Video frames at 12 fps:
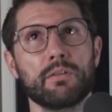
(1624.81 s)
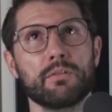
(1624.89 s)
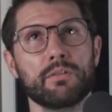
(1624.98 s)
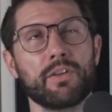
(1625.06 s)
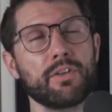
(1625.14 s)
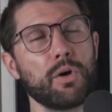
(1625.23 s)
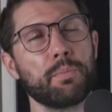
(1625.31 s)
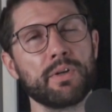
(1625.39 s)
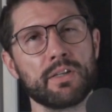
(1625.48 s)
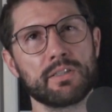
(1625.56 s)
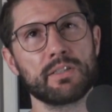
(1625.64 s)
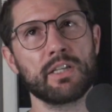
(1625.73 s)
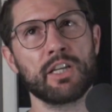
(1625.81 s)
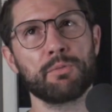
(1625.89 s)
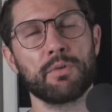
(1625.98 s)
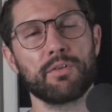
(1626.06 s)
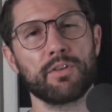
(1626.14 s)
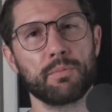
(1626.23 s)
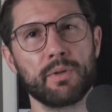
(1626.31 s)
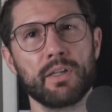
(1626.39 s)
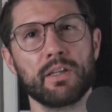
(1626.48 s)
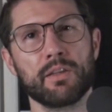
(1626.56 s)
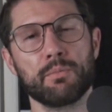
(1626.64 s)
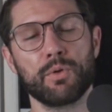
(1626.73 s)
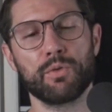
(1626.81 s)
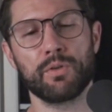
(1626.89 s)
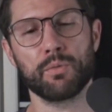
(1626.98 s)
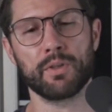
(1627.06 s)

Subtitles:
not the opening scene, but at the beginning of the movie when